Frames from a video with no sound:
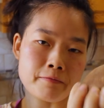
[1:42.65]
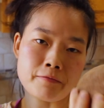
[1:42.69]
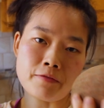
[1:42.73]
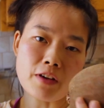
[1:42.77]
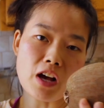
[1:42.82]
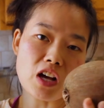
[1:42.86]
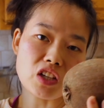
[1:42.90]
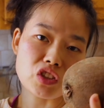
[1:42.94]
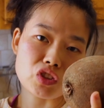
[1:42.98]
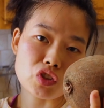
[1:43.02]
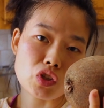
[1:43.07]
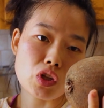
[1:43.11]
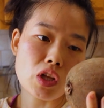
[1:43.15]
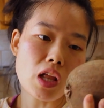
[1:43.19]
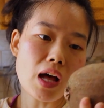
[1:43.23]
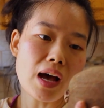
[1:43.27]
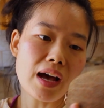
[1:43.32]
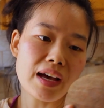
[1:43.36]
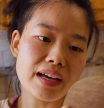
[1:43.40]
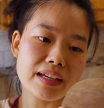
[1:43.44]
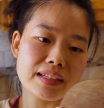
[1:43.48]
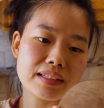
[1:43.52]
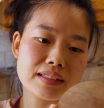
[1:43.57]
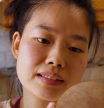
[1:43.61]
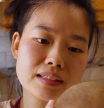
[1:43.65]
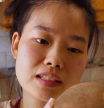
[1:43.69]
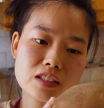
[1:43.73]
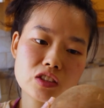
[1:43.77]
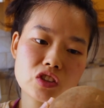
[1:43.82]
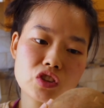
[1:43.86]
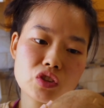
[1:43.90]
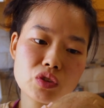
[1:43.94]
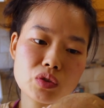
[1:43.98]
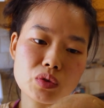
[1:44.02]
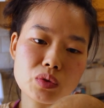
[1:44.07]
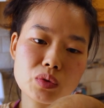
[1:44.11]
fossilized
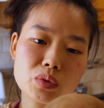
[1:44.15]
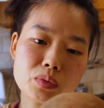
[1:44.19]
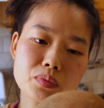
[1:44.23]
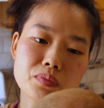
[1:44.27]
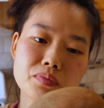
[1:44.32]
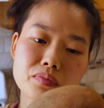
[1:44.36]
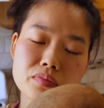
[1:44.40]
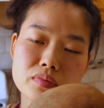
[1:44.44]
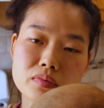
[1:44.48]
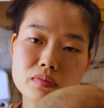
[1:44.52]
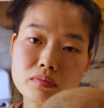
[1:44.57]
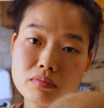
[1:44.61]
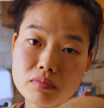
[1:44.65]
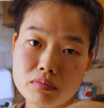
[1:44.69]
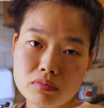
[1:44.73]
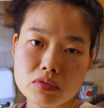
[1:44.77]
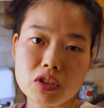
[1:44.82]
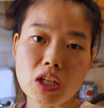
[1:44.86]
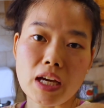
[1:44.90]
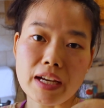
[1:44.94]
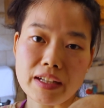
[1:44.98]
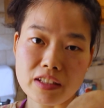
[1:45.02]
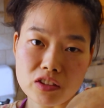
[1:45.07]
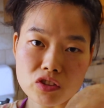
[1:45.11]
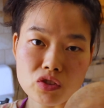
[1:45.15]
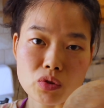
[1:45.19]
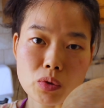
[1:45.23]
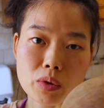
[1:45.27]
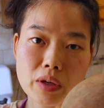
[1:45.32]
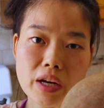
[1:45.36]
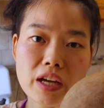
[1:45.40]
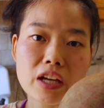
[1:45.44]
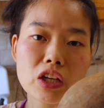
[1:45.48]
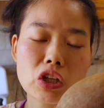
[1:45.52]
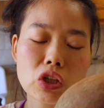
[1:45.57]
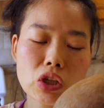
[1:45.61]
into
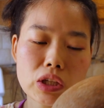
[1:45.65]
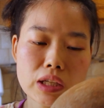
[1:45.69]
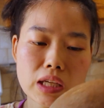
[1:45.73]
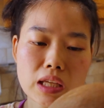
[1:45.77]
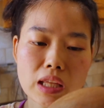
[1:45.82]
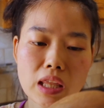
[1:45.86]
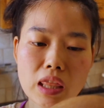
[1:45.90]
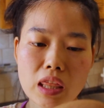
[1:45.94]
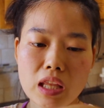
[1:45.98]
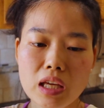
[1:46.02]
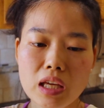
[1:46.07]
dinosaur egg looking